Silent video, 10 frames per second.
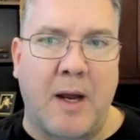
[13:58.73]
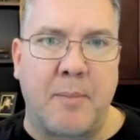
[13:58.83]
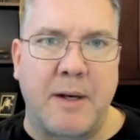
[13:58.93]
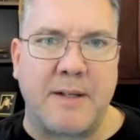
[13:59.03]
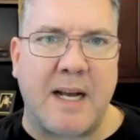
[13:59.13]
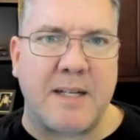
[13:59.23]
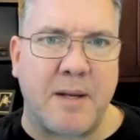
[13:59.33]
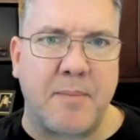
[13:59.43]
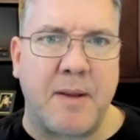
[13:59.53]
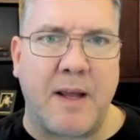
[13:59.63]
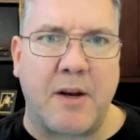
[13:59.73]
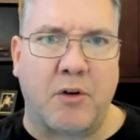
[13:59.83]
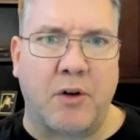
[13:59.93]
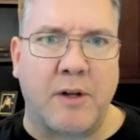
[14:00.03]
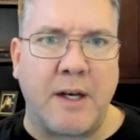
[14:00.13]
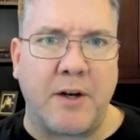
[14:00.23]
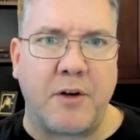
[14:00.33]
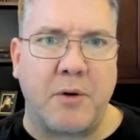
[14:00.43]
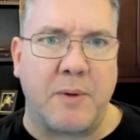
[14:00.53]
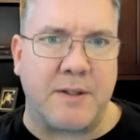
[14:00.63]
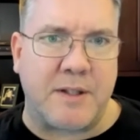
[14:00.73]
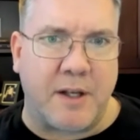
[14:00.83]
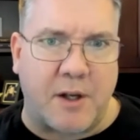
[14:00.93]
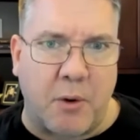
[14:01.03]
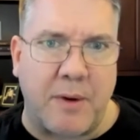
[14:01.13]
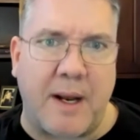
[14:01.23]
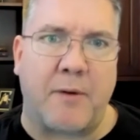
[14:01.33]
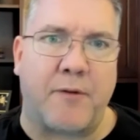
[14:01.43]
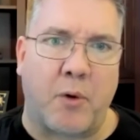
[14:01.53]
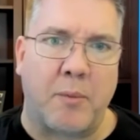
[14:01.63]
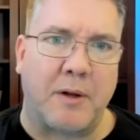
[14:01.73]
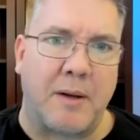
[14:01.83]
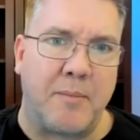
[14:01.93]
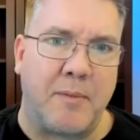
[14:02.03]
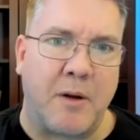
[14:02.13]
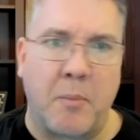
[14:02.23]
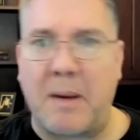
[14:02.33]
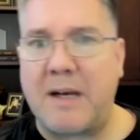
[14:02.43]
But is that something that you're looking to do, is to go now formally, you know,